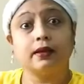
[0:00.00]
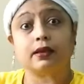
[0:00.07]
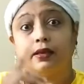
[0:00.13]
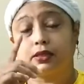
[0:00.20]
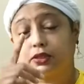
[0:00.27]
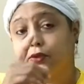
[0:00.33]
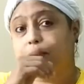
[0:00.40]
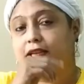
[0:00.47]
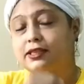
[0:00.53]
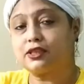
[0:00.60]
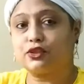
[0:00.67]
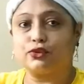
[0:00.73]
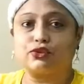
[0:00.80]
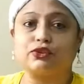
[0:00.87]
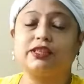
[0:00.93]
So let's
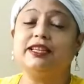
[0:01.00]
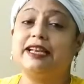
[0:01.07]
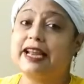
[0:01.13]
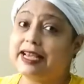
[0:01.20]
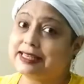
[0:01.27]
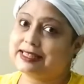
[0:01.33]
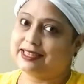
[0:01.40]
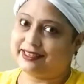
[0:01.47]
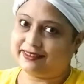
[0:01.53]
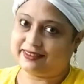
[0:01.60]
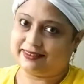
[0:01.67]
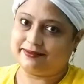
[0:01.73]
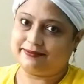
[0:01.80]
go to the next error.